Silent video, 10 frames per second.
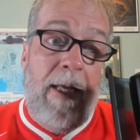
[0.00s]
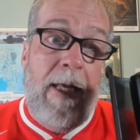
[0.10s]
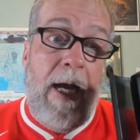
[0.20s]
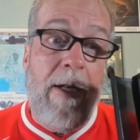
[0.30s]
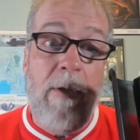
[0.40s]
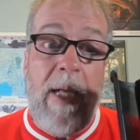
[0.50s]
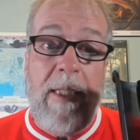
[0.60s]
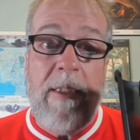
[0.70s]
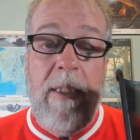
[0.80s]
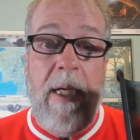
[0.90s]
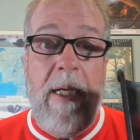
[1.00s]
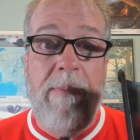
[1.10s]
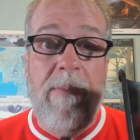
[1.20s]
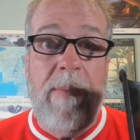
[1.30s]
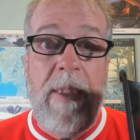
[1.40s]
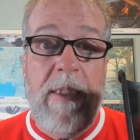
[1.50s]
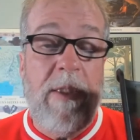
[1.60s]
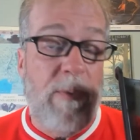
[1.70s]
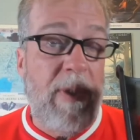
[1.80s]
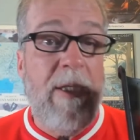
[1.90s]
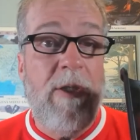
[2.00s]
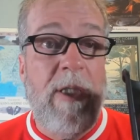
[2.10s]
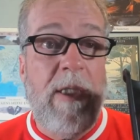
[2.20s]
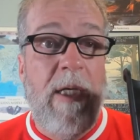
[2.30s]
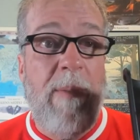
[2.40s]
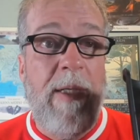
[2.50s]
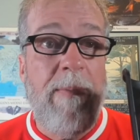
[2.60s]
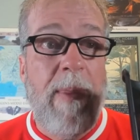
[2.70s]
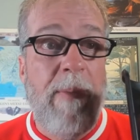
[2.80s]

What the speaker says: I don't know, guys. This is a really interesting topic.